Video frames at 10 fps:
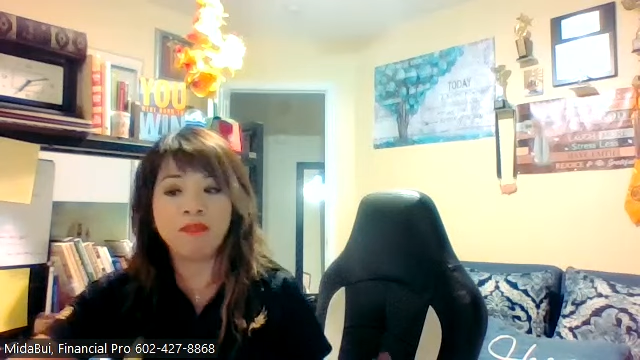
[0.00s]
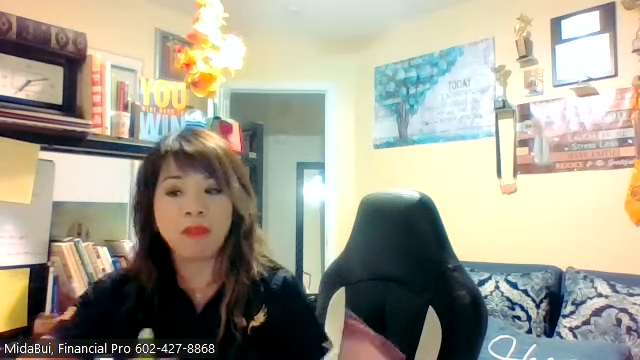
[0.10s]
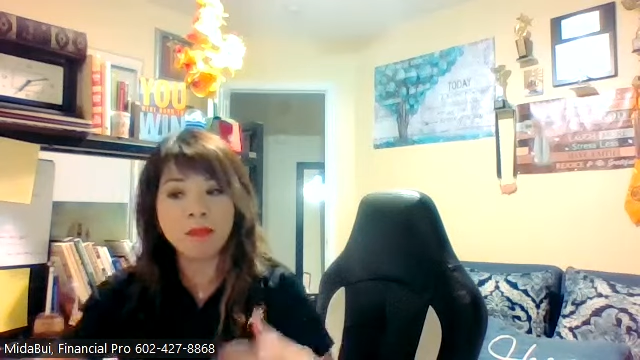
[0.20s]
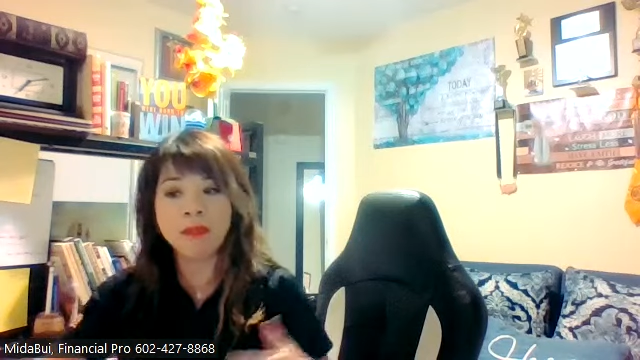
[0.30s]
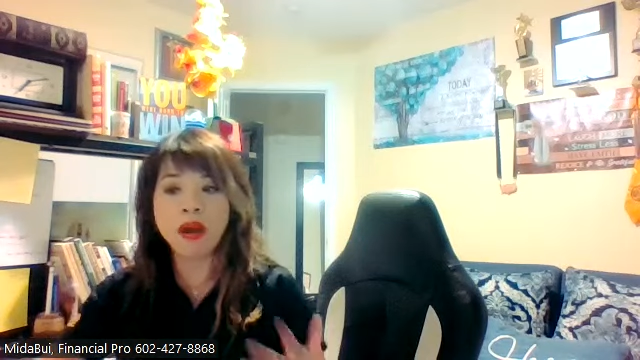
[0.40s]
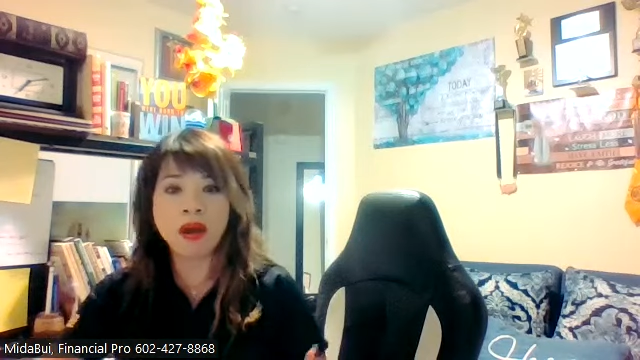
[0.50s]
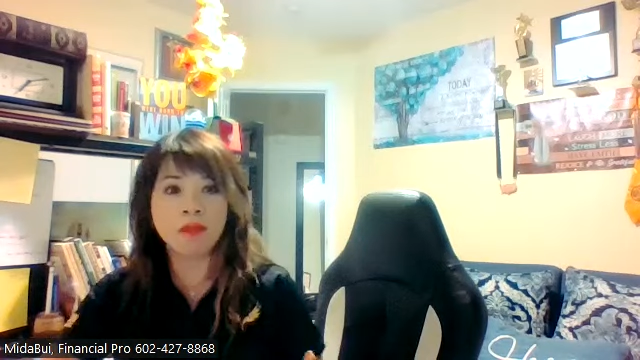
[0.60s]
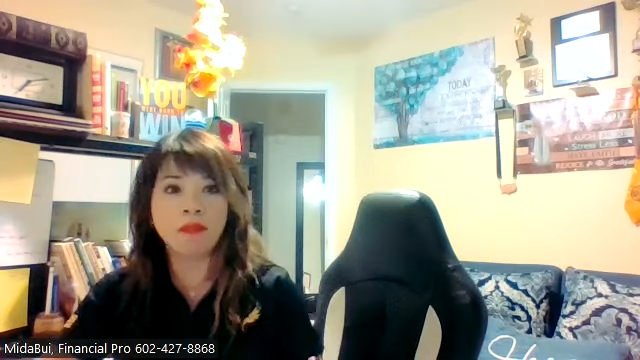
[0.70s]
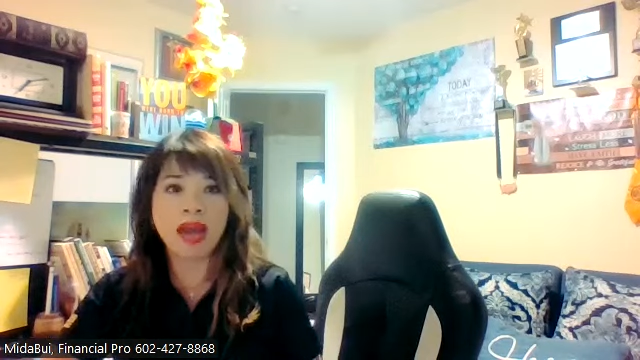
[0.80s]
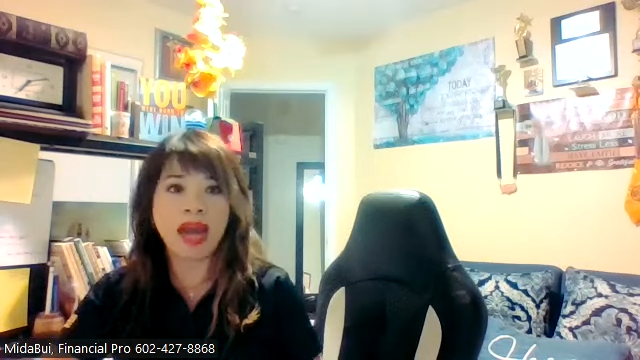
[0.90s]
My
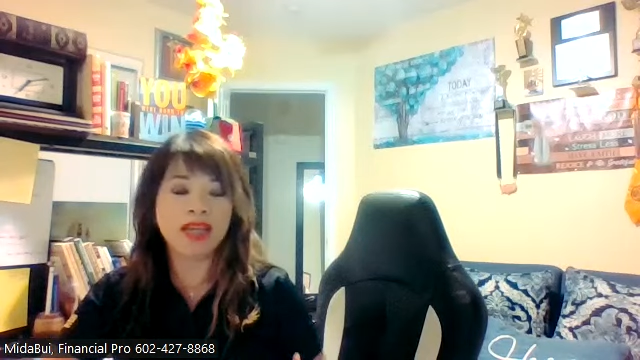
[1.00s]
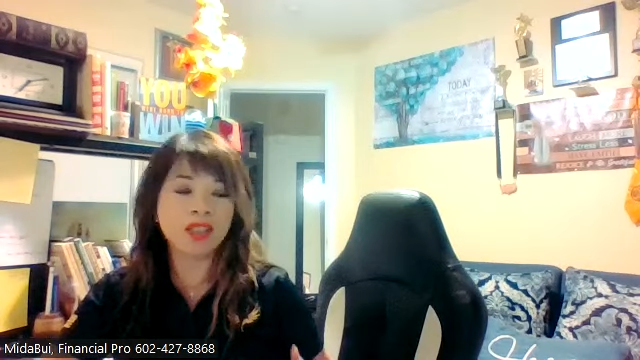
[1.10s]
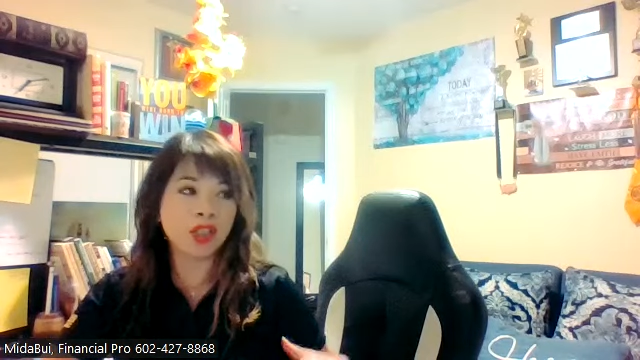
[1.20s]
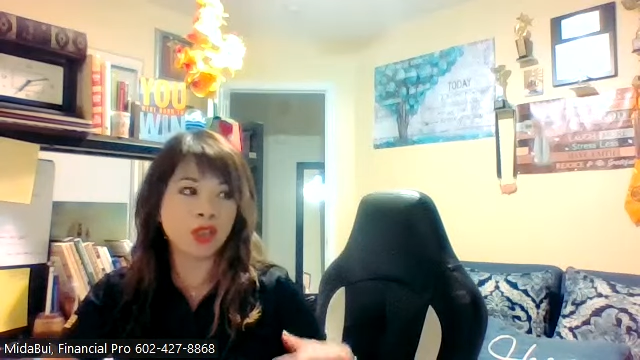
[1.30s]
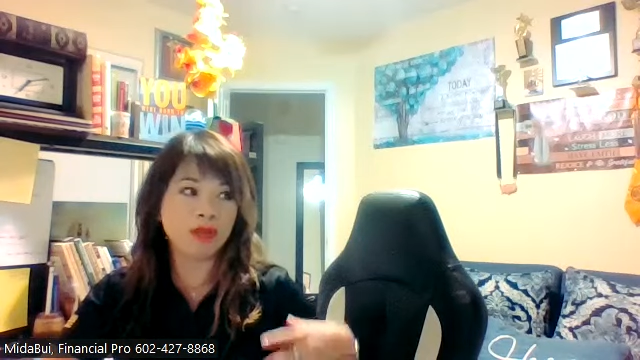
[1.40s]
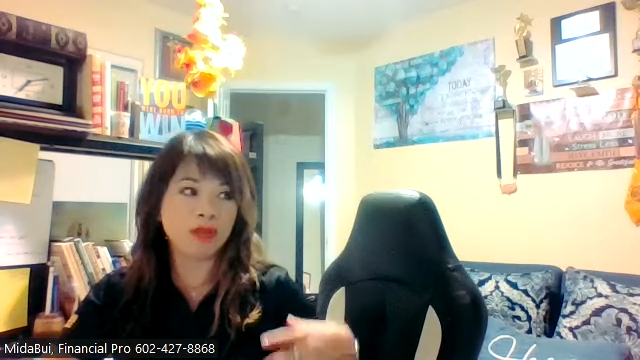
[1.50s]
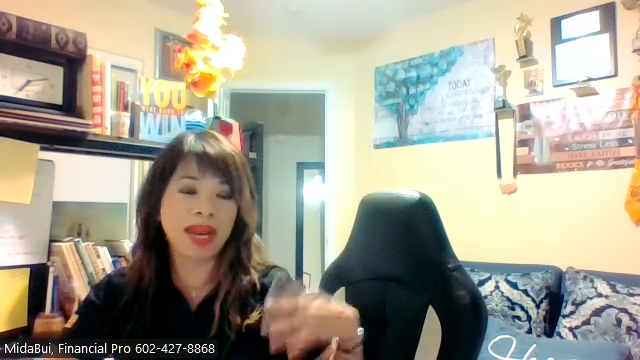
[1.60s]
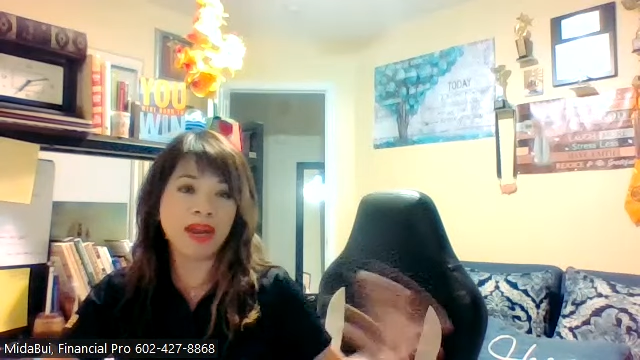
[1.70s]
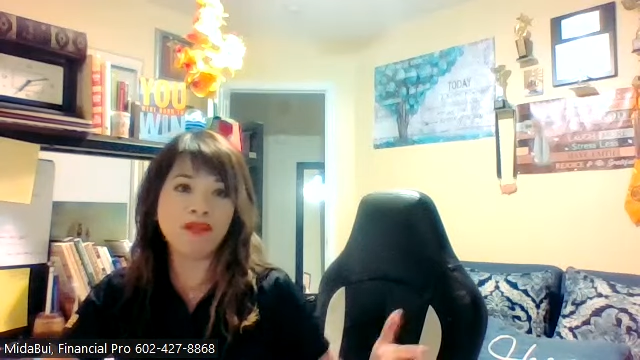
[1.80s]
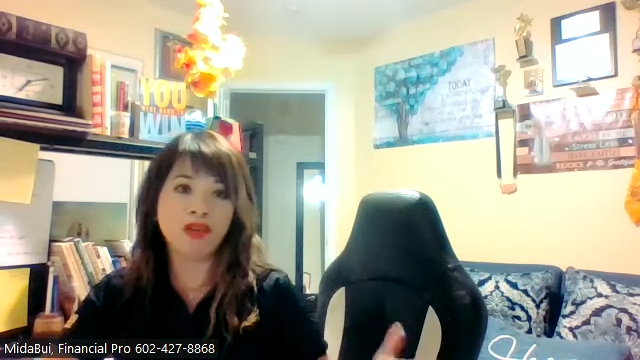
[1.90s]
mom has to
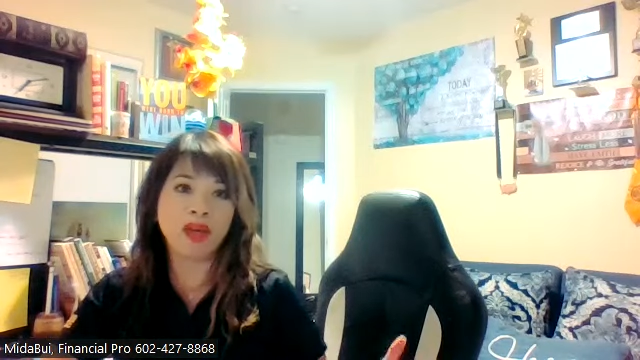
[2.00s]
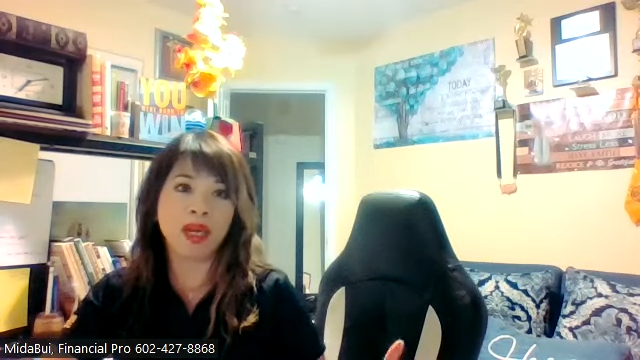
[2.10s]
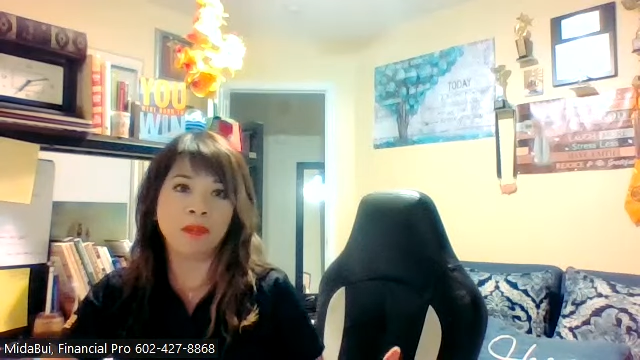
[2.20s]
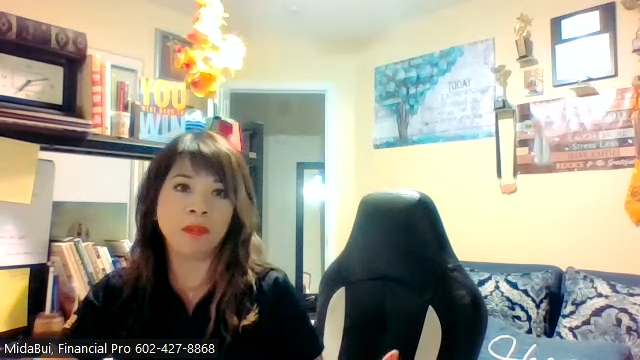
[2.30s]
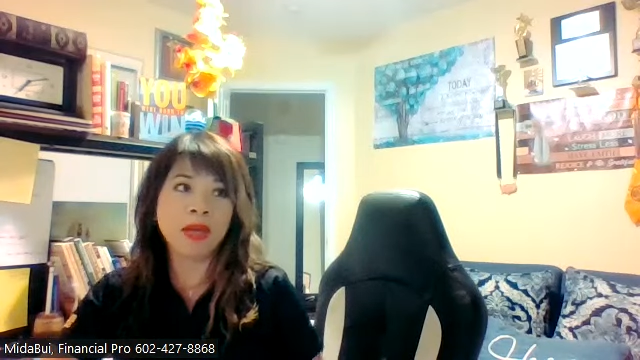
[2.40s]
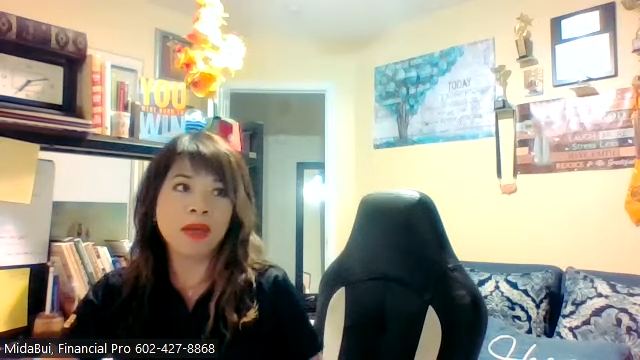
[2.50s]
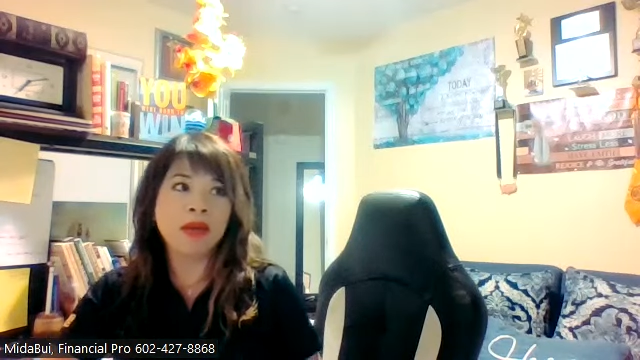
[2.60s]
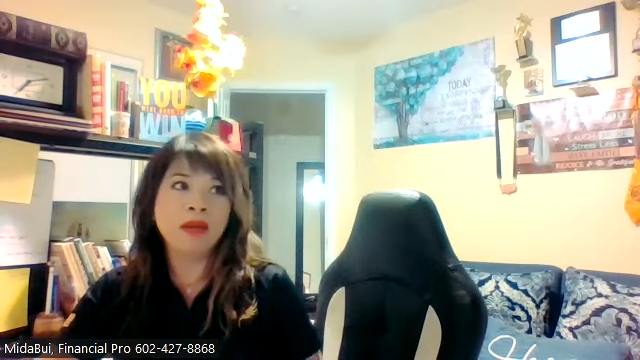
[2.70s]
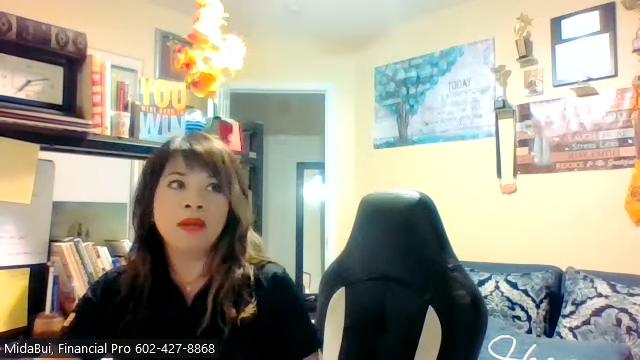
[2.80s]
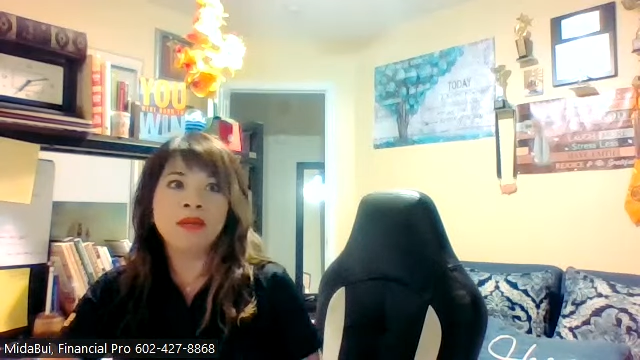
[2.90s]
care for him
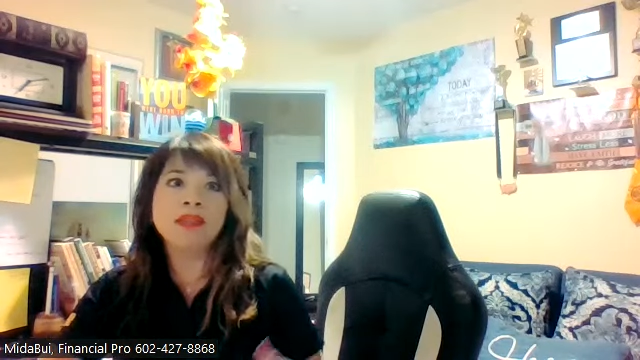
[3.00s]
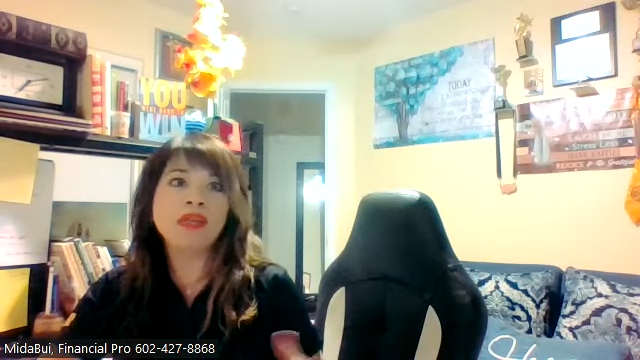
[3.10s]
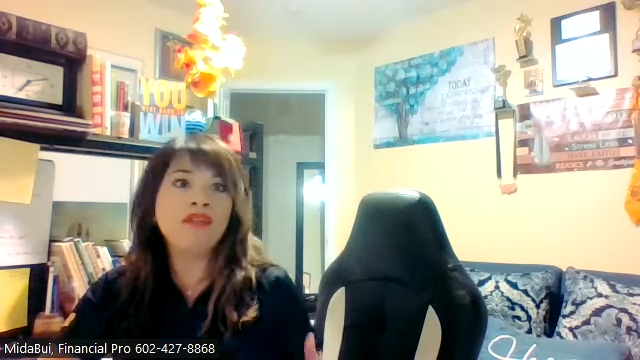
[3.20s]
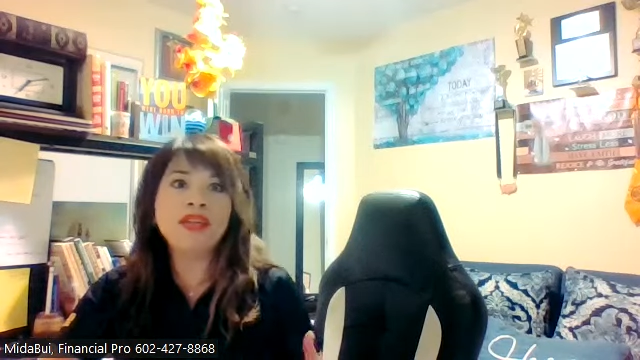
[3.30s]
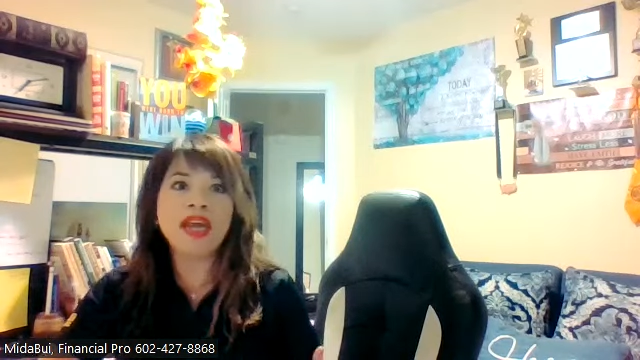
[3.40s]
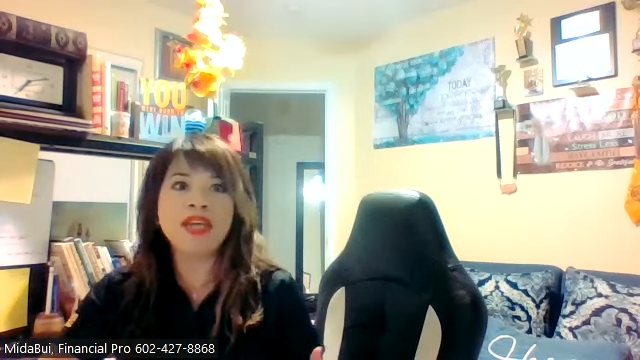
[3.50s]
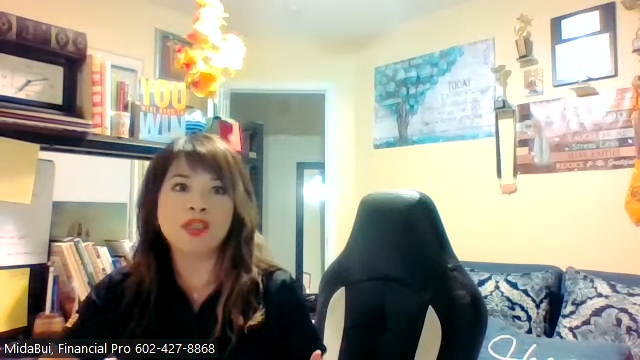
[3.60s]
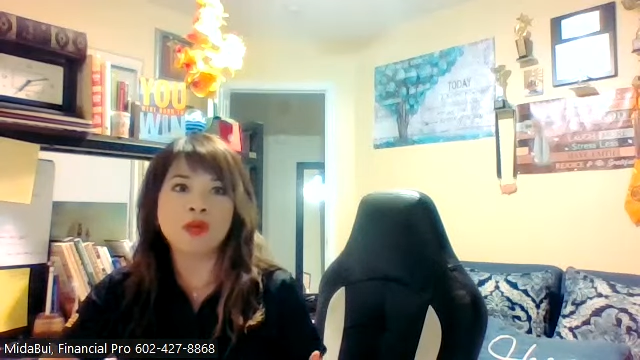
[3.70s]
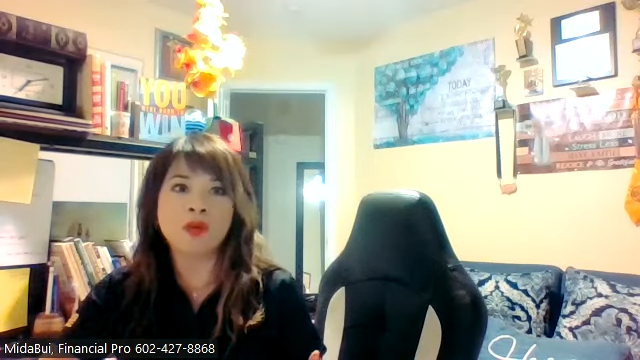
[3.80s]
7 days a